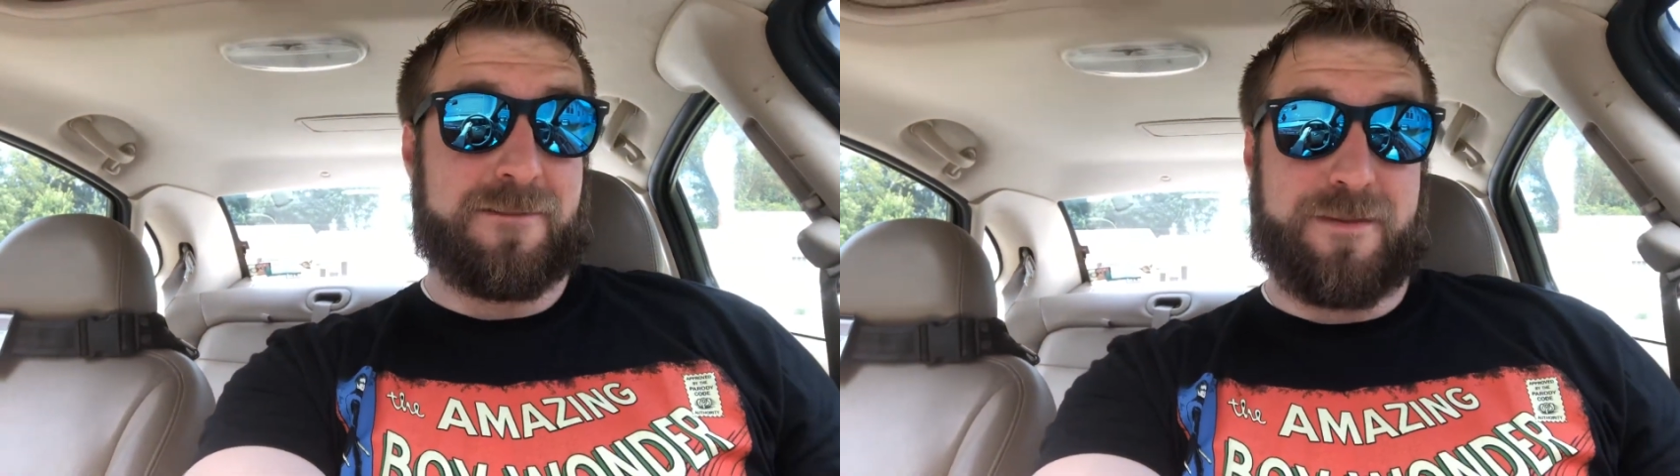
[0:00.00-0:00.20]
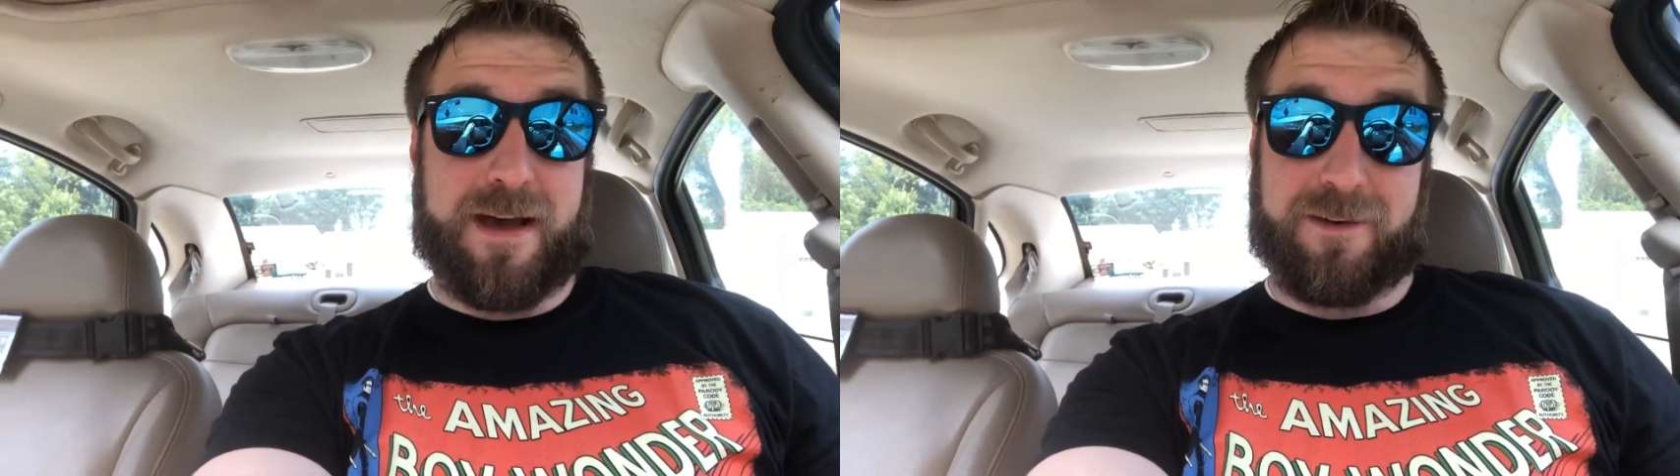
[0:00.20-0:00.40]

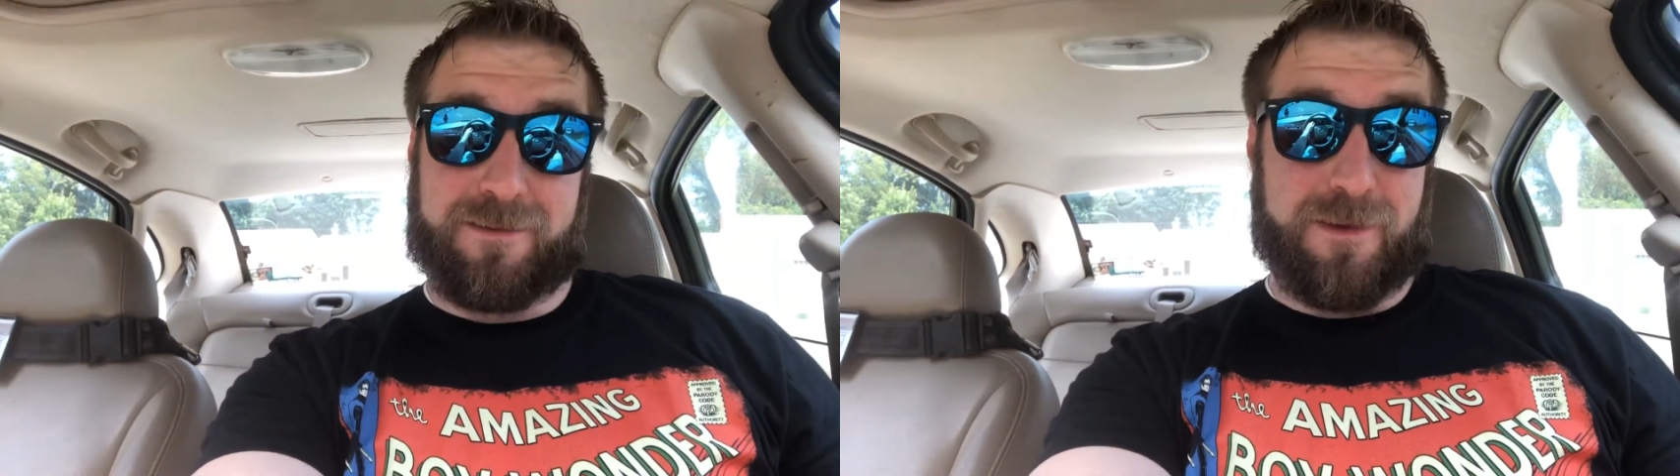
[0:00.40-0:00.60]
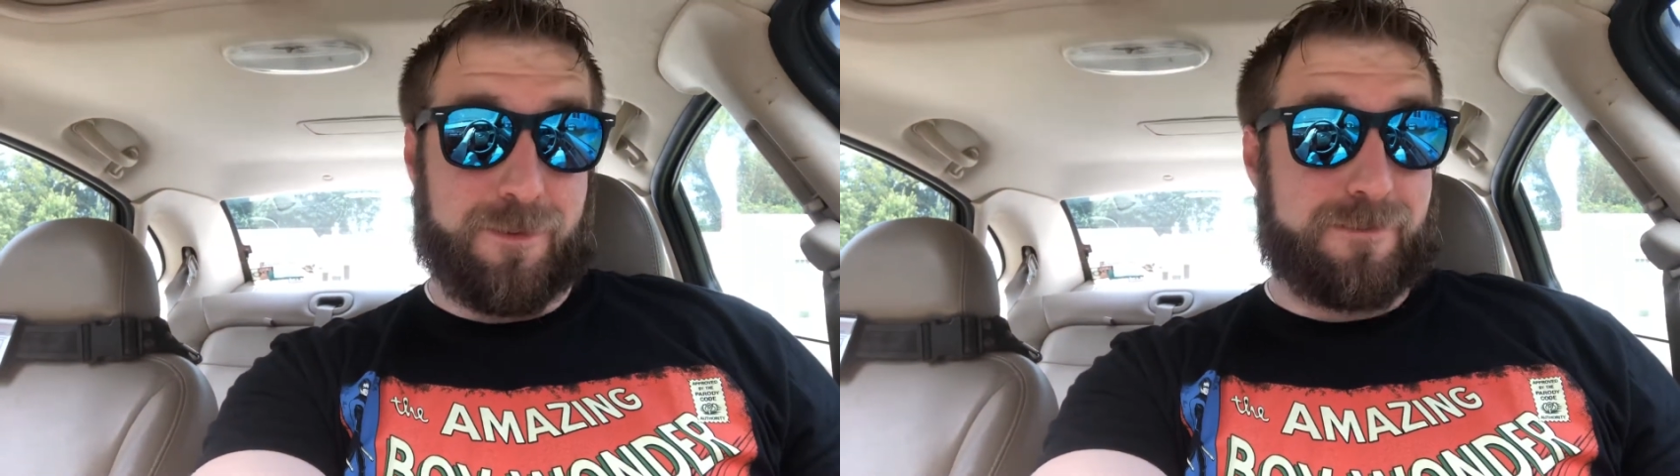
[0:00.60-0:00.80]
Flash
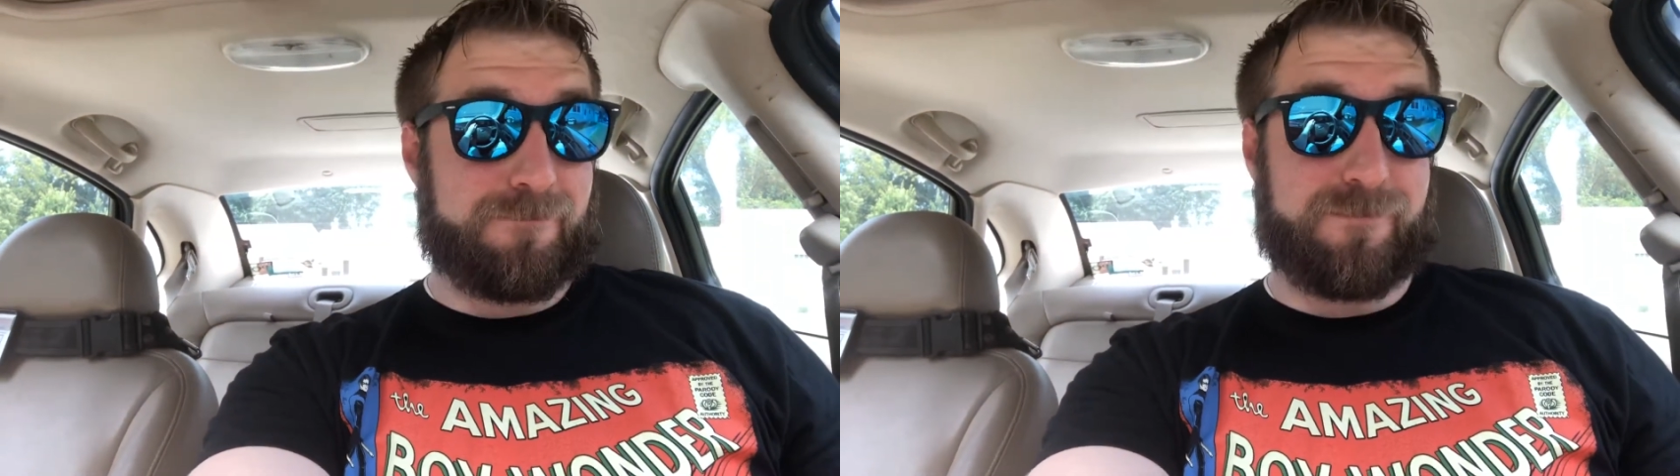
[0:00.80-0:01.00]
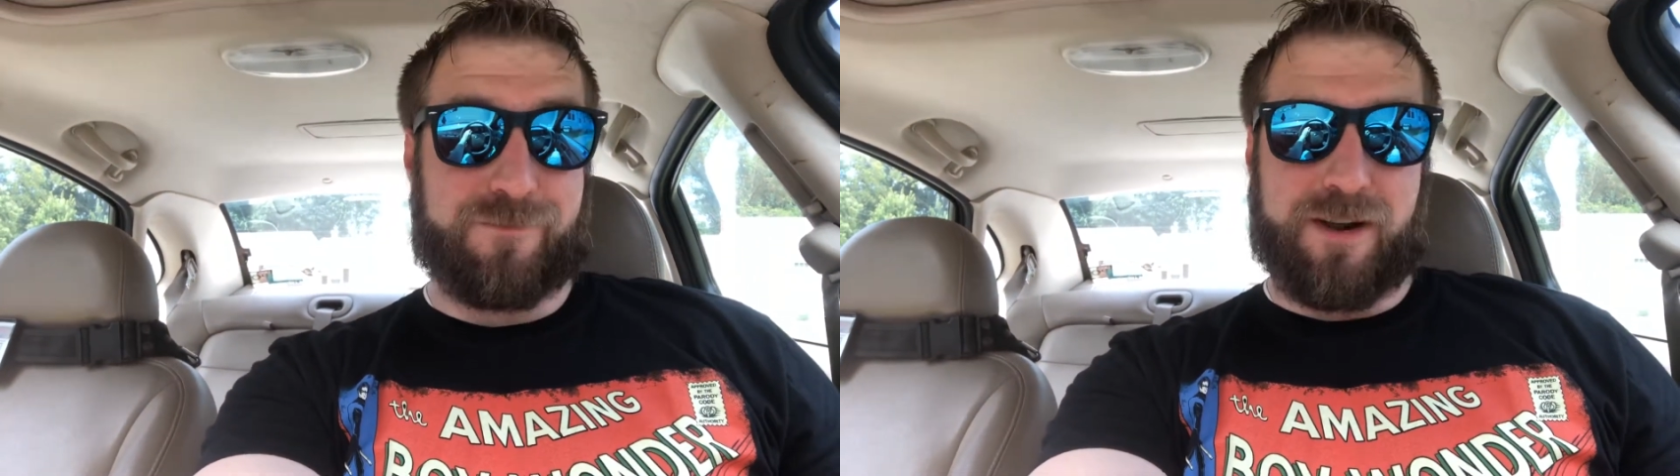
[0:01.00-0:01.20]

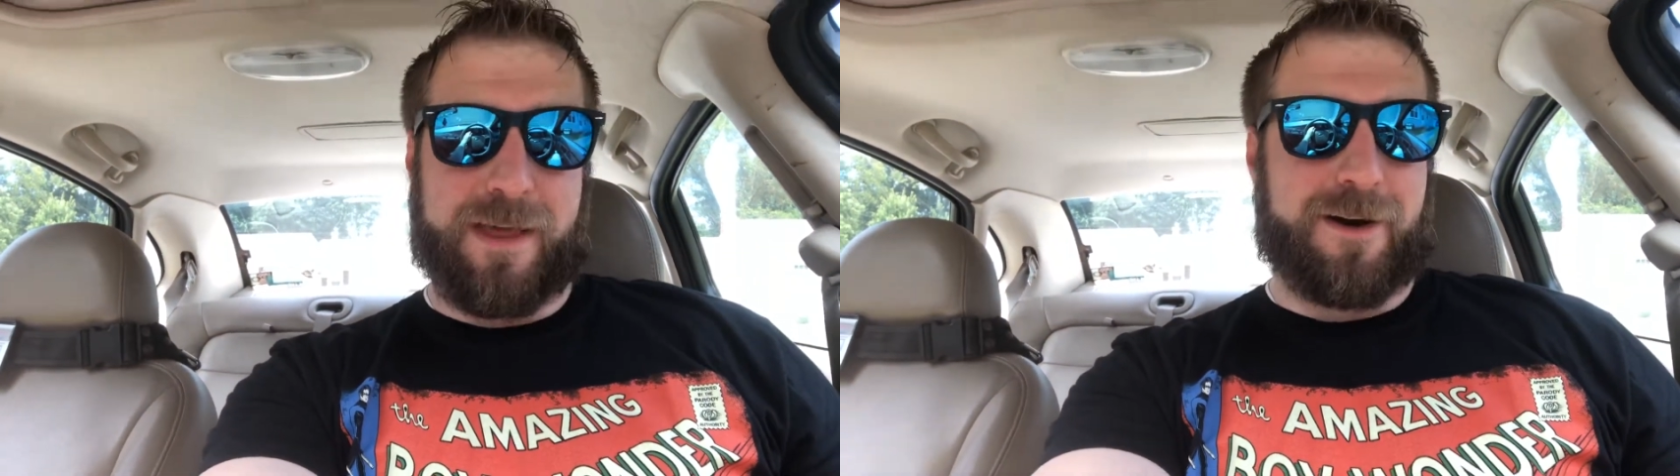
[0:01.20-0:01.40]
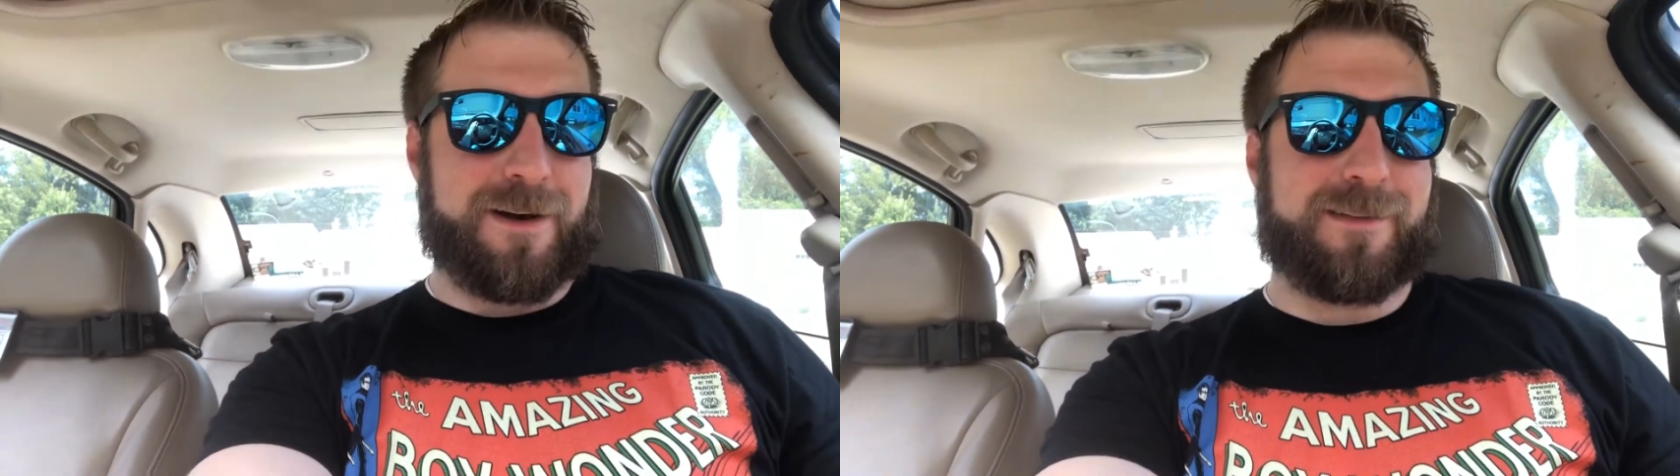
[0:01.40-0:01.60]
doing
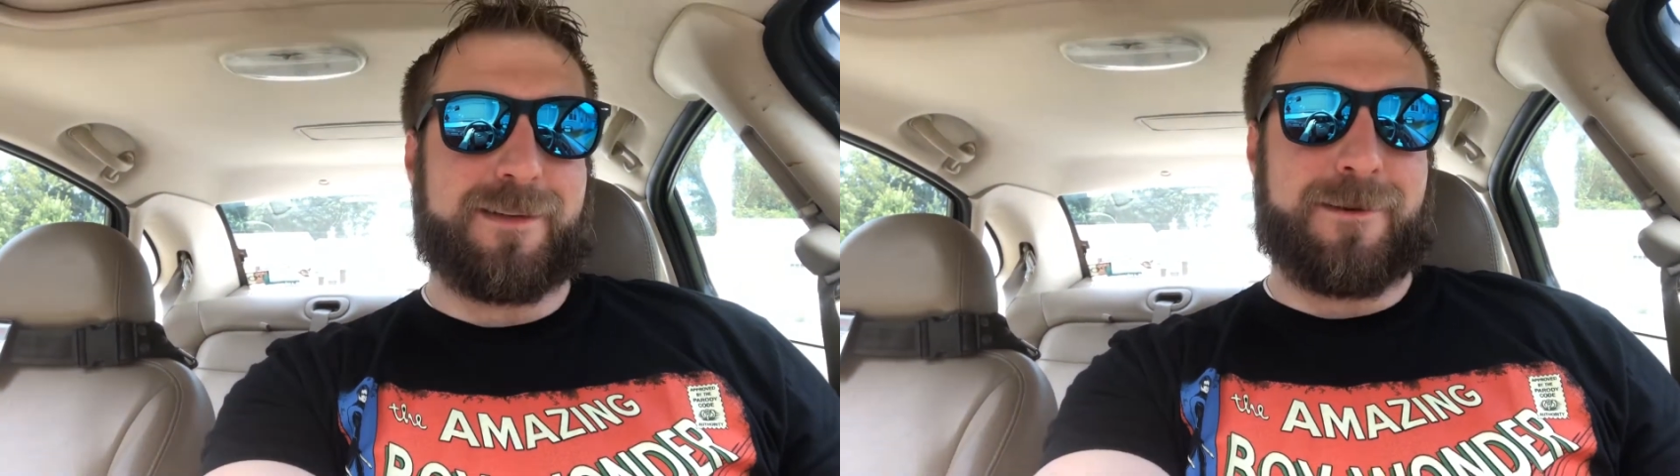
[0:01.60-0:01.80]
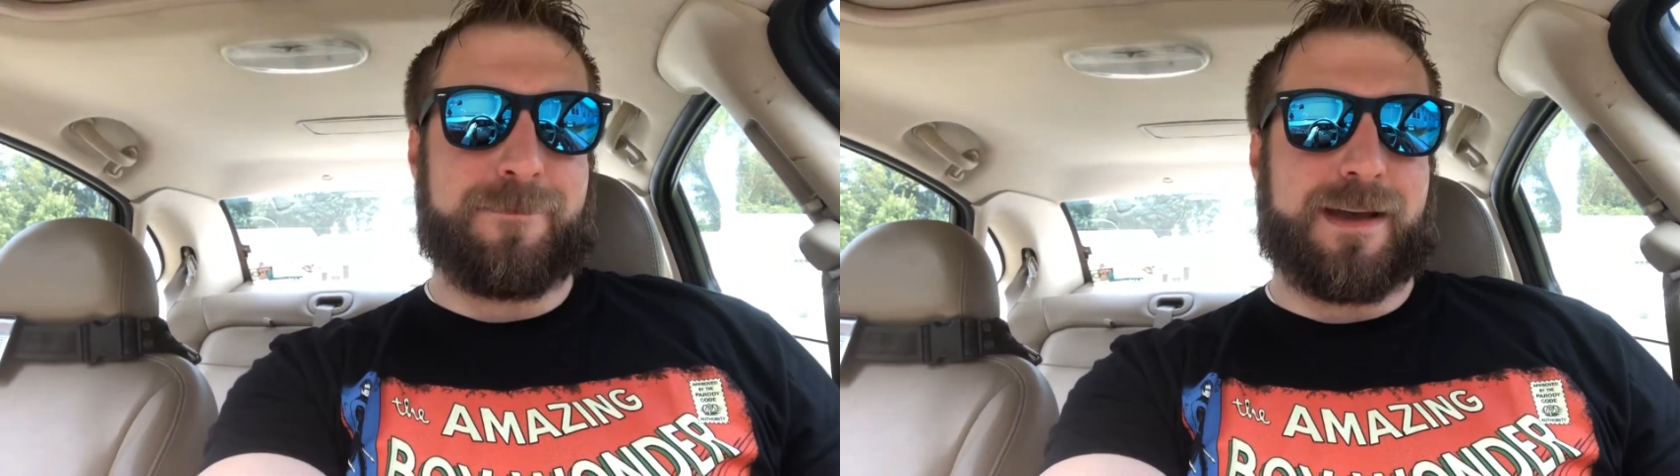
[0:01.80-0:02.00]
really
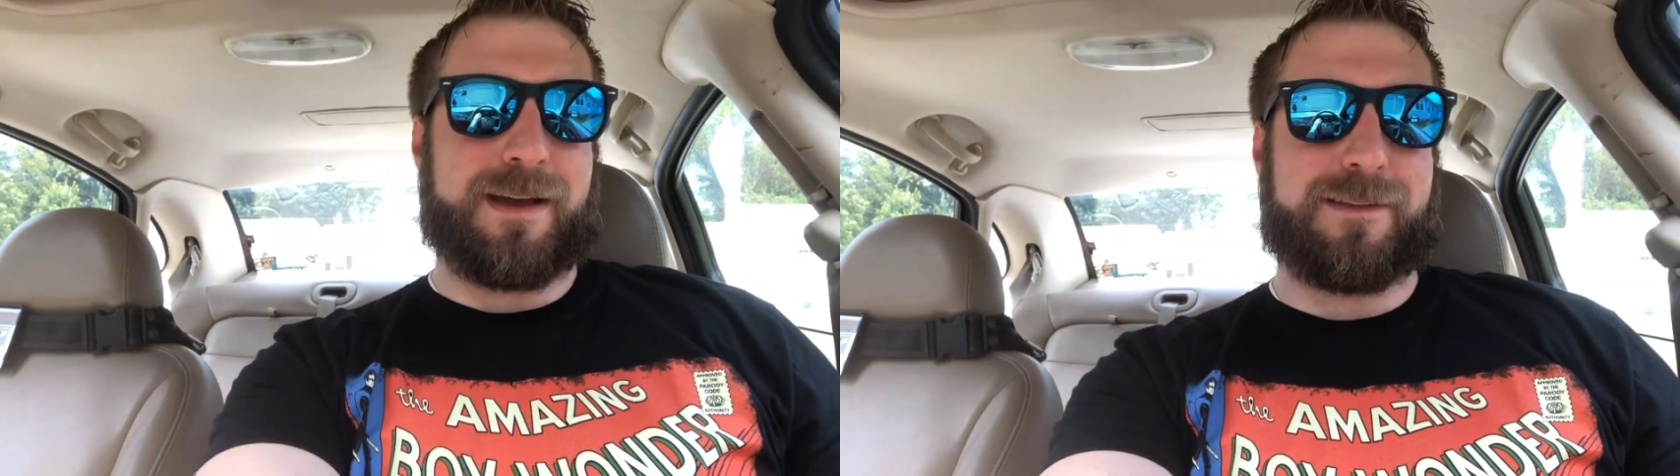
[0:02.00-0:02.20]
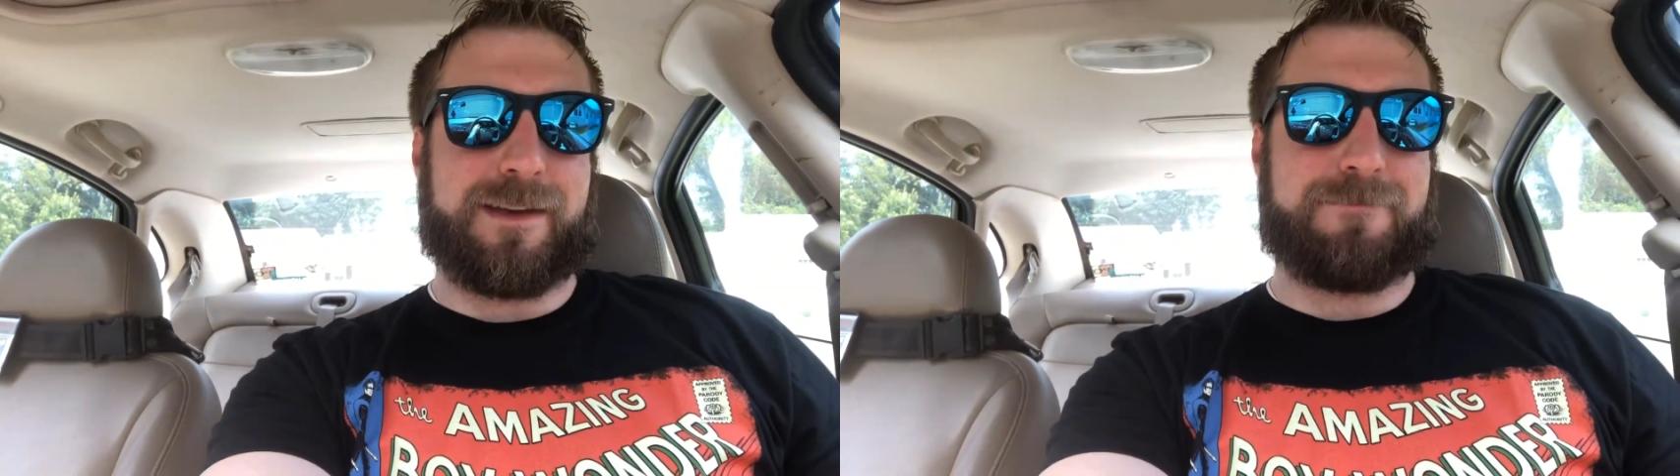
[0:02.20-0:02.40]
awesome
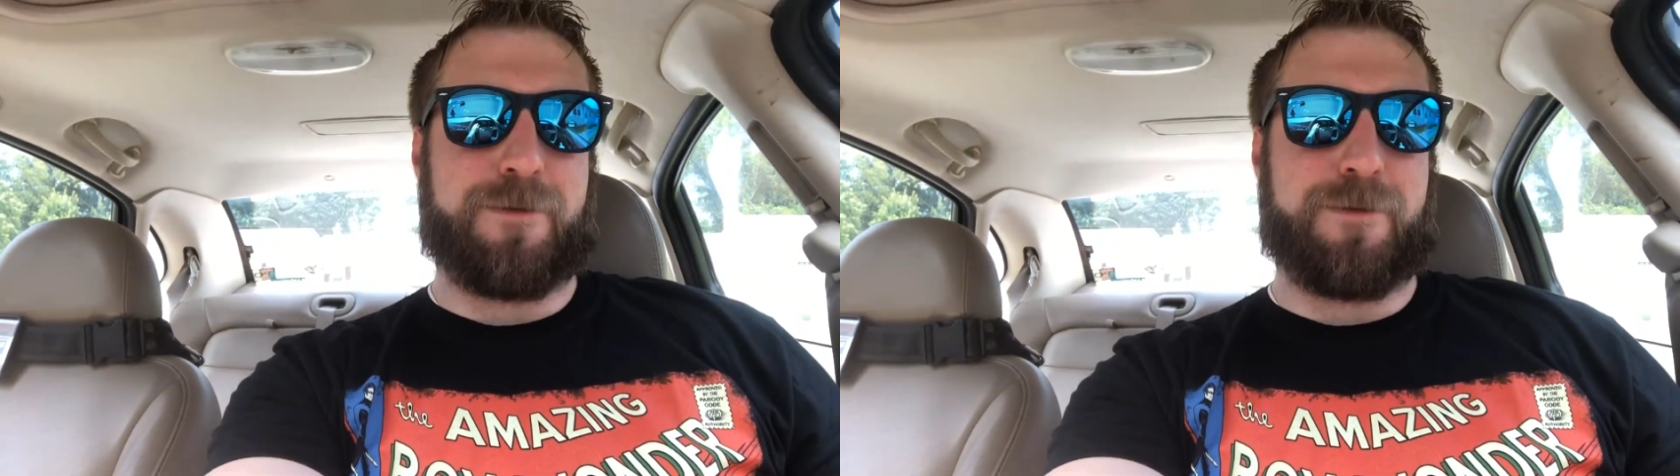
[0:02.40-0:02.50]
as it